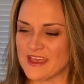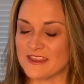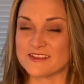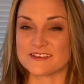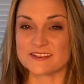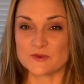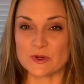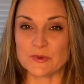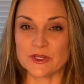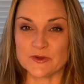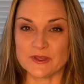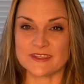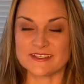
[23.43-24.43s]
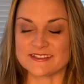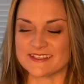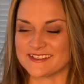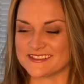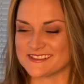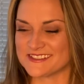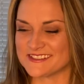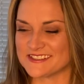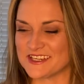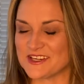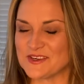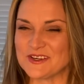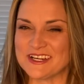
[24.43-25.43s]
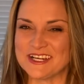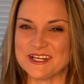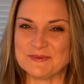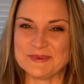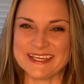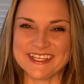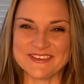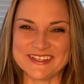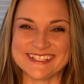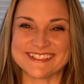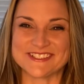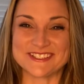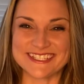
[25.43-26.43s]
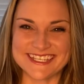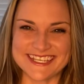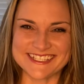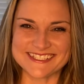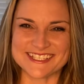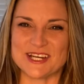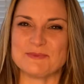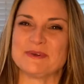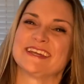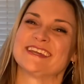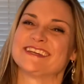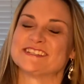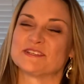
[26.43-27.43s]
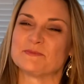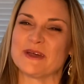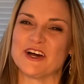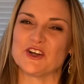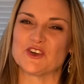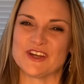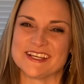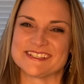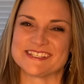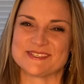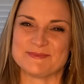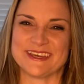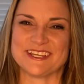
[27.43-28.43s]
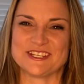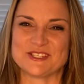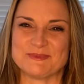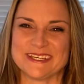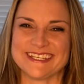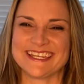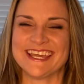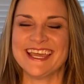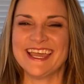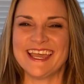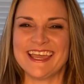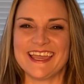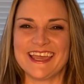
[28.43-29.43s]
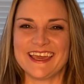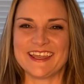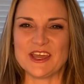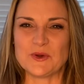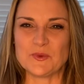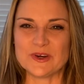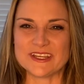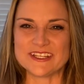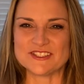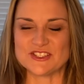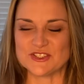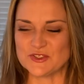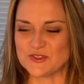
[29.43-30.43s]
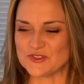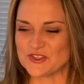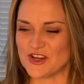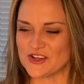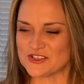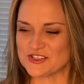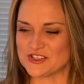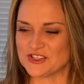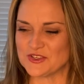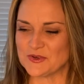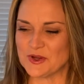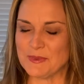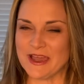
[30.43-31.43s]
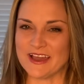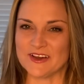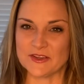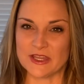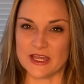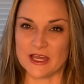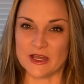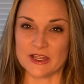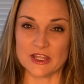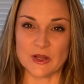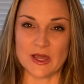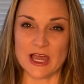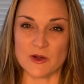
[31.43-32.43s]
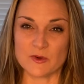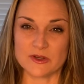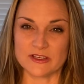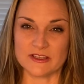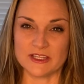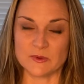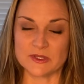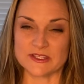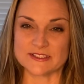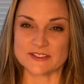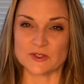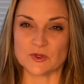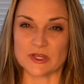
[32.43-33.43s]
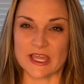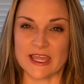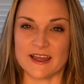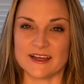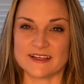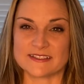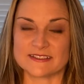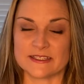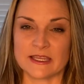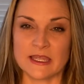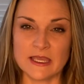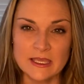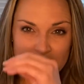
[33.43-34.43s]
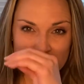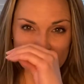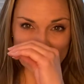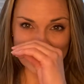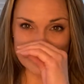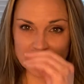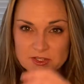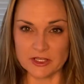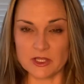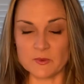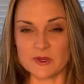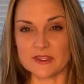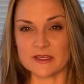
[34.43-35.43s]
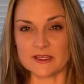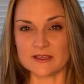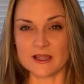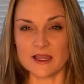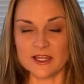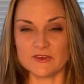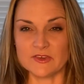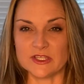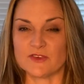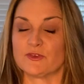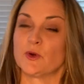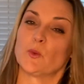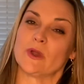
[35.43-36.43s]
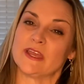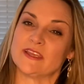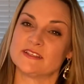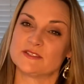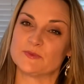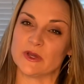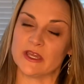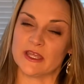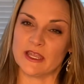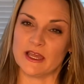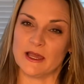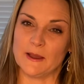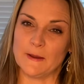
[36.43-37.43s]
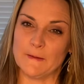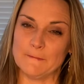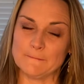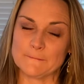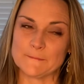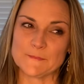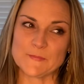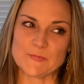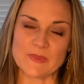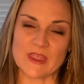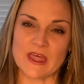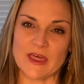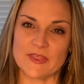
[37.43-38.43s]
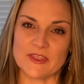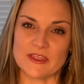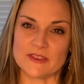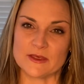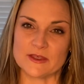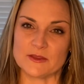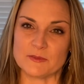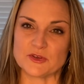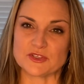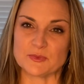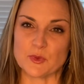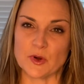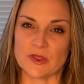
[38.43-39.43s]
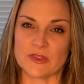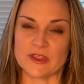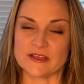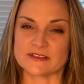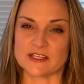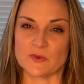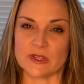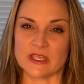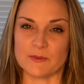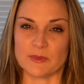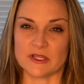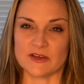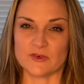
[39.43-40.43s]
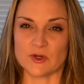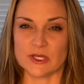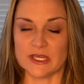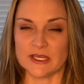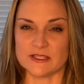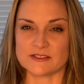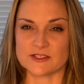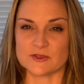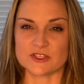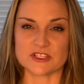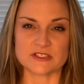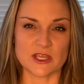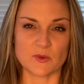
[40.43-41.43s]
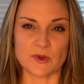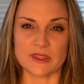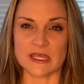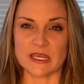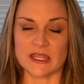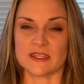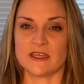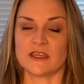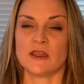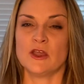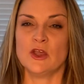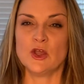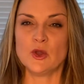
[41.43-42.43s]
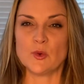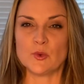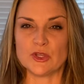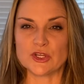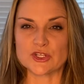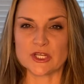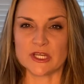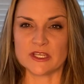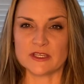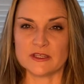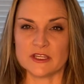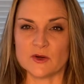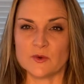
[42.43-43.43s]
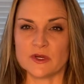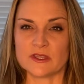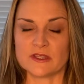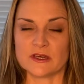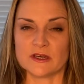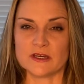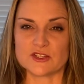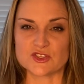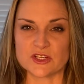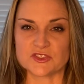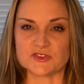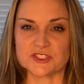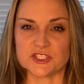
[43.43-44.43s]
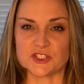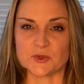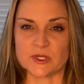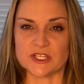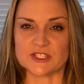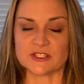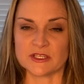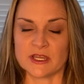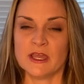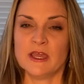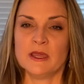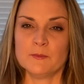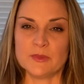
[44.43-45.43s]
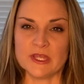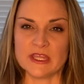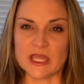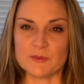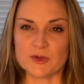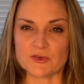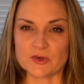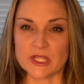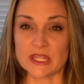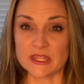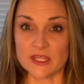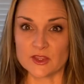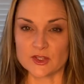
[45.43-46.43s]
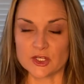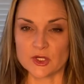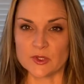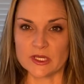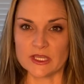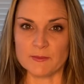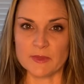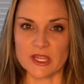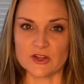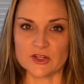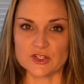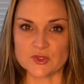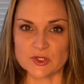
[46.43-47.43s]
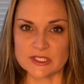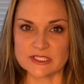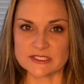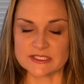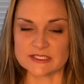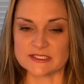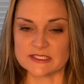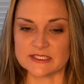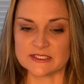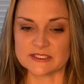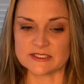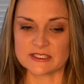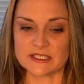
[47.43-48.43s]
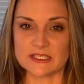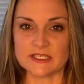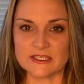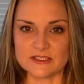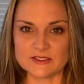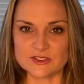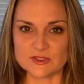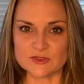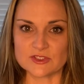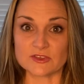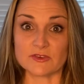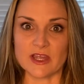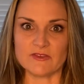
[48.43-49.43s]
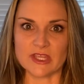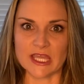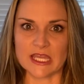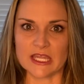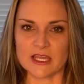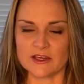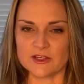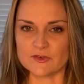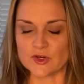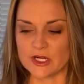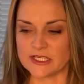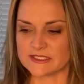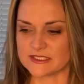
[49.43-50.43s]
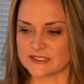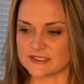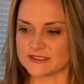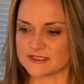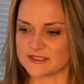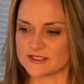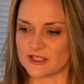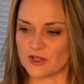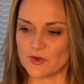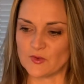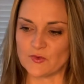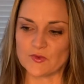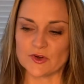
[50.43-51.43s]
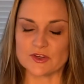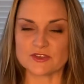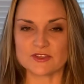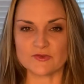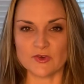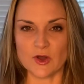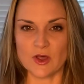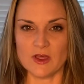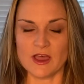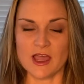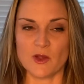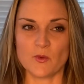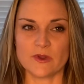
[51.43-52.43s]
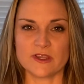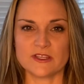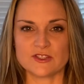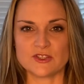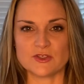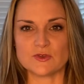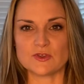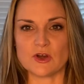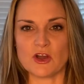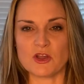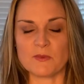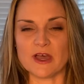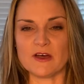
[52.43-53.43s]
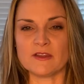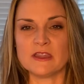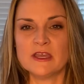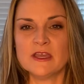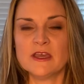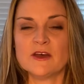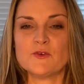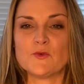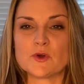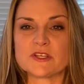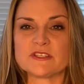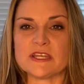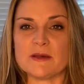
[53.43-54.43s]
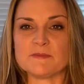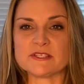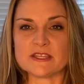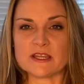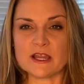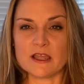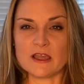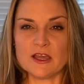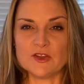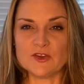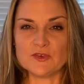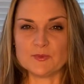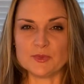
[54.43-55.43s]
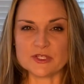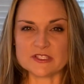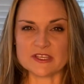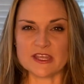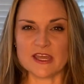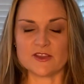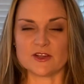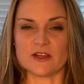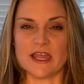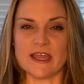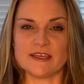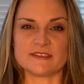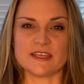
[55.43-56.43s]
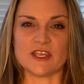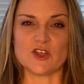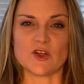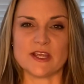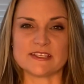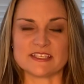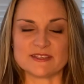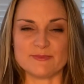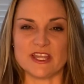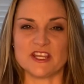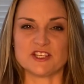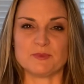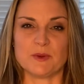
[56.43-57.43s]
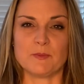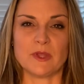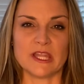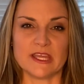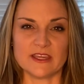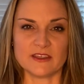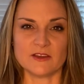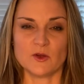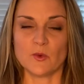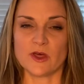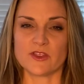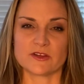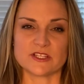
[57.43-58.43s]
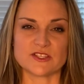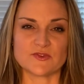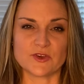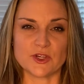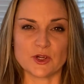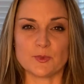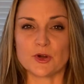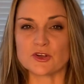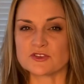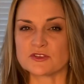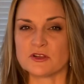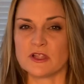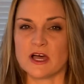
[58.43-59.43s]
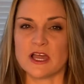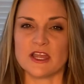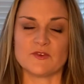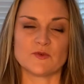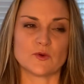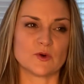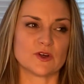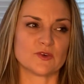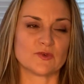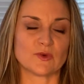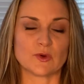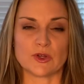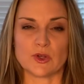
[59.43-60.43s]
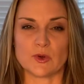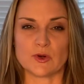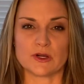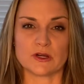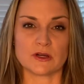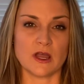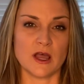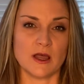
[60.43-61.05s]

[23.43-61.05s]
this is what we're doing these days. So anyway, so today's topic is about crisis management. And I wanted to talk to you about, how we're dealing with this whole chaos. And, we're all dealing with it kind of in different ways, but I think the most important thing is that we keep a level head. So just like with anything, when you're trying to deal with a stressful situation, being able to really think through it and make good choices is key to surviving any kind of crisis. So first of all, I wanted to talk about 4 steps that I kind of put together as a crisis management plan, whether it's for your personal life or for your